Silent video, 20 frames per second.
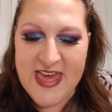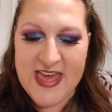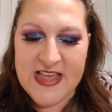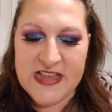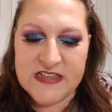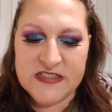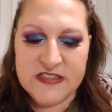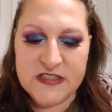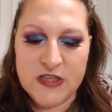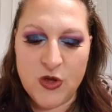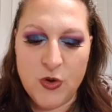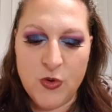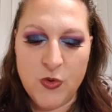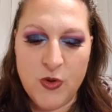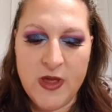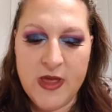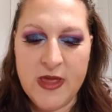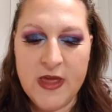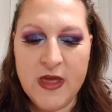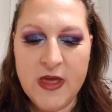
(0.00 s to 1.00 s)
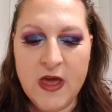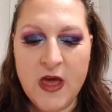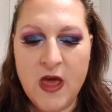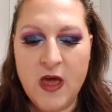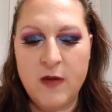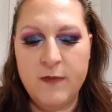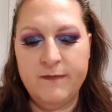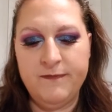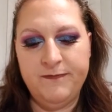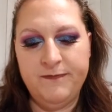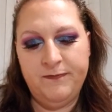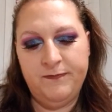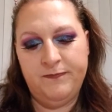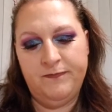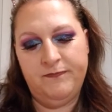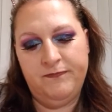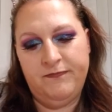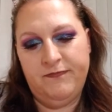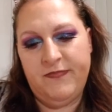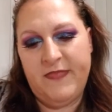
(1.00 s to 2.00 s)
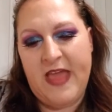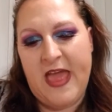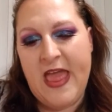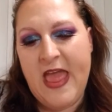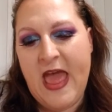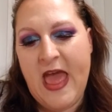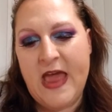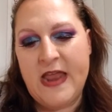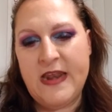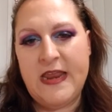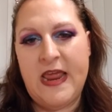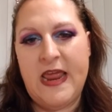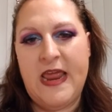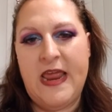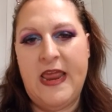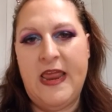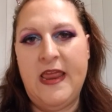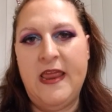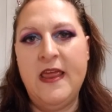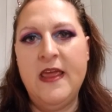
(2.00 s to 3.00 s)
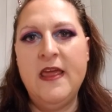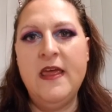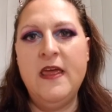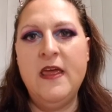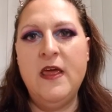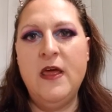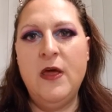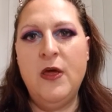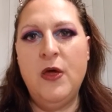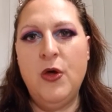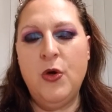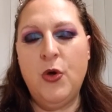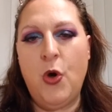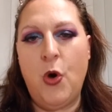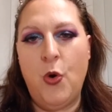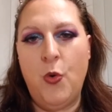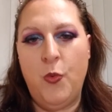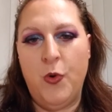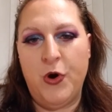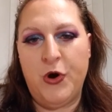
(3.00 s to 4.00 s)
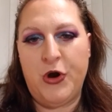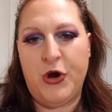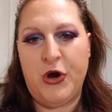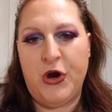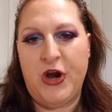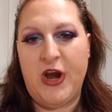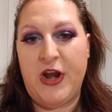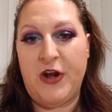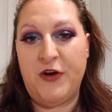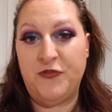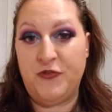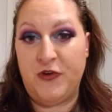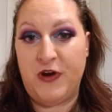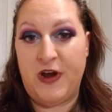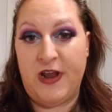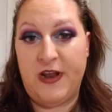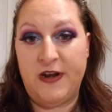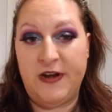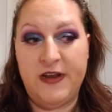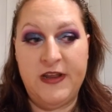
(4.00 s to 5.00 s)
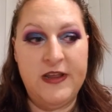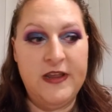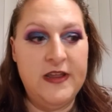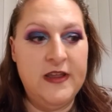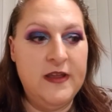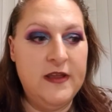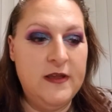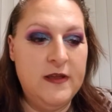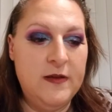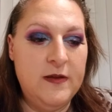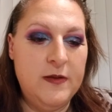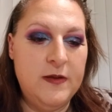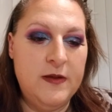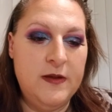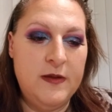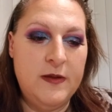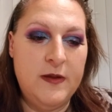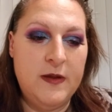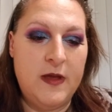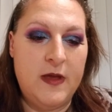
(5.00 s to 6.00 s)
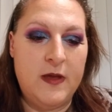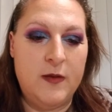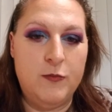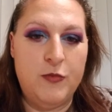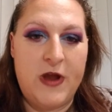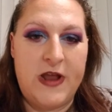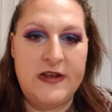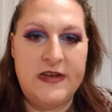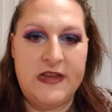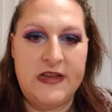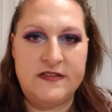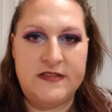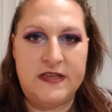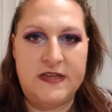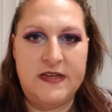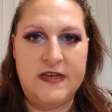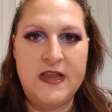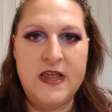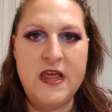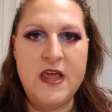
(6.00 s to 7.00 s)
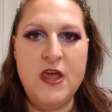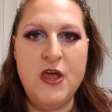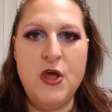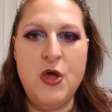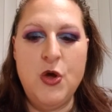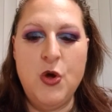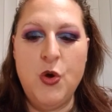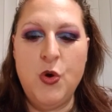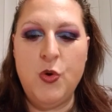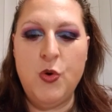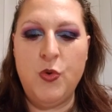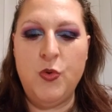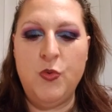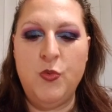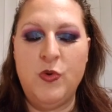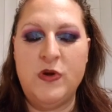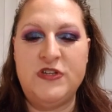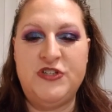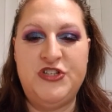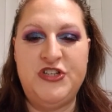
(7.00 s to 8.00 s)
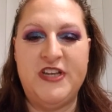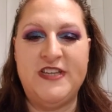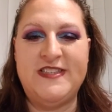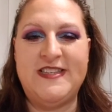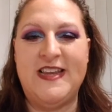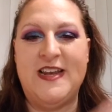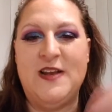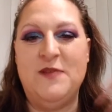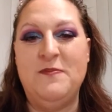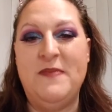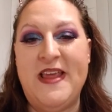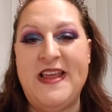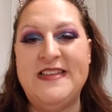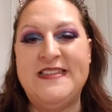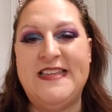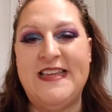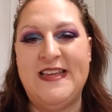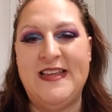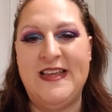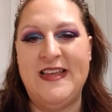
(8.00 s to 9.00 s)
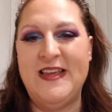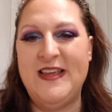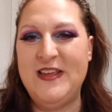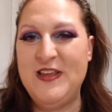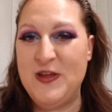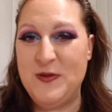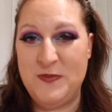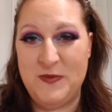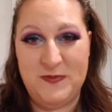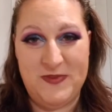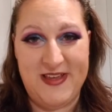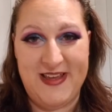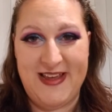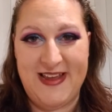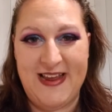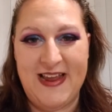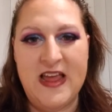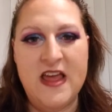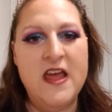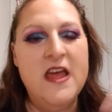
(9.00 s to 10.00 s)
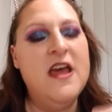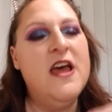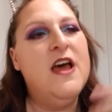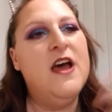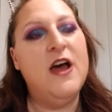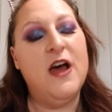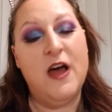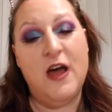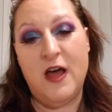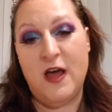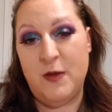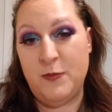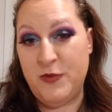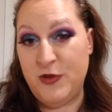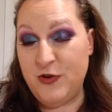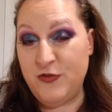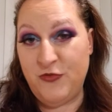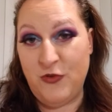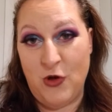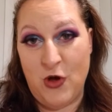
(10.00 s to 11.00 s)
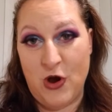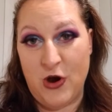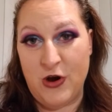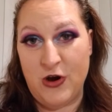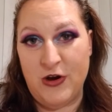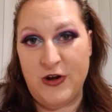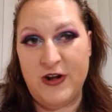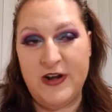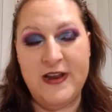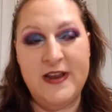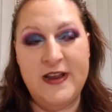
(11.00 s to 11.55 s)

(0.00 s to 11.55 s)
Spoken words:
So I had a co-worker and a friend, Brad Dixon, who was just an amazing human being, a beautiful heart.